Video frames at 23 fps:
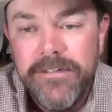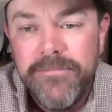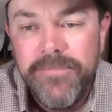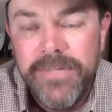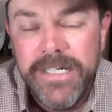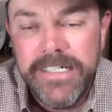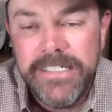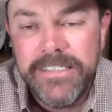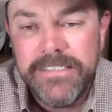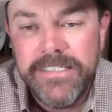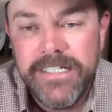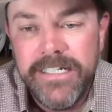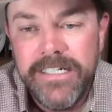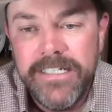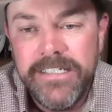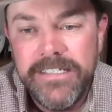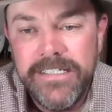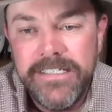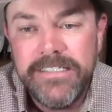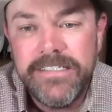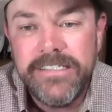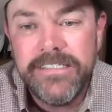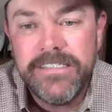But
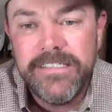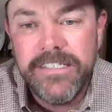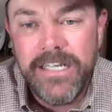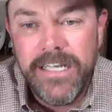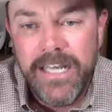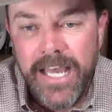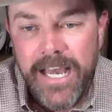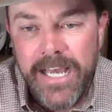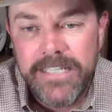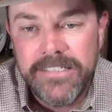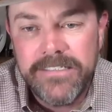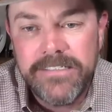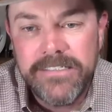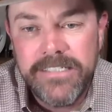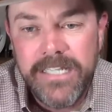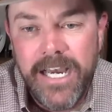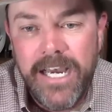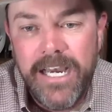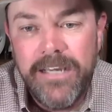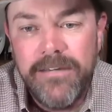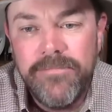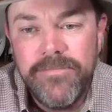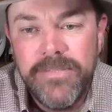this is the last
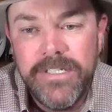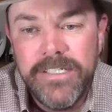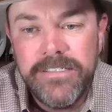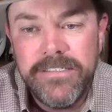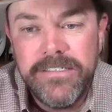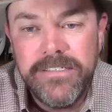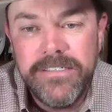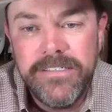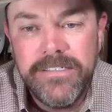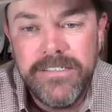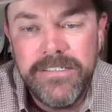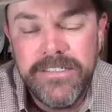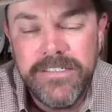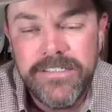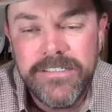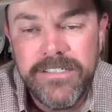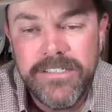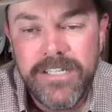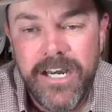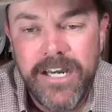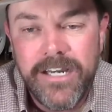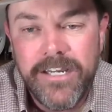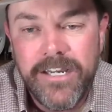time that the
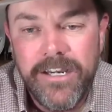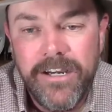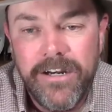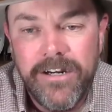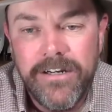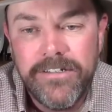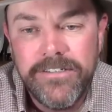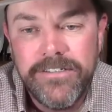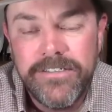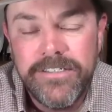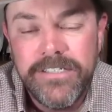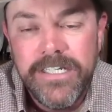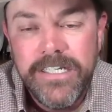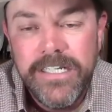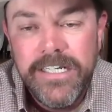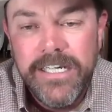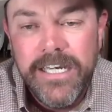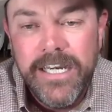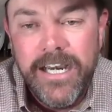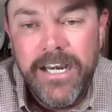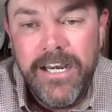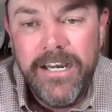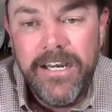stockyards
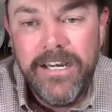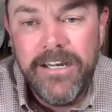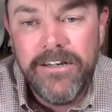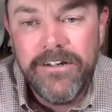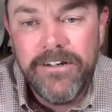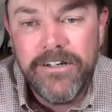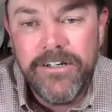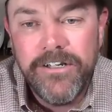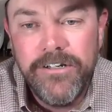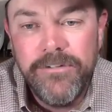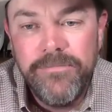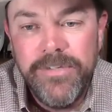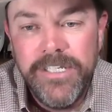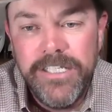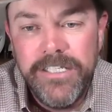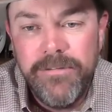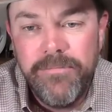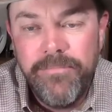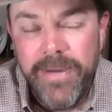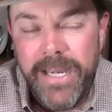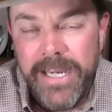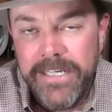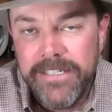are going to be
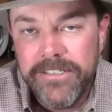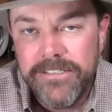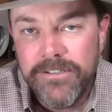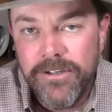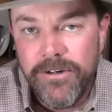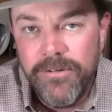the base,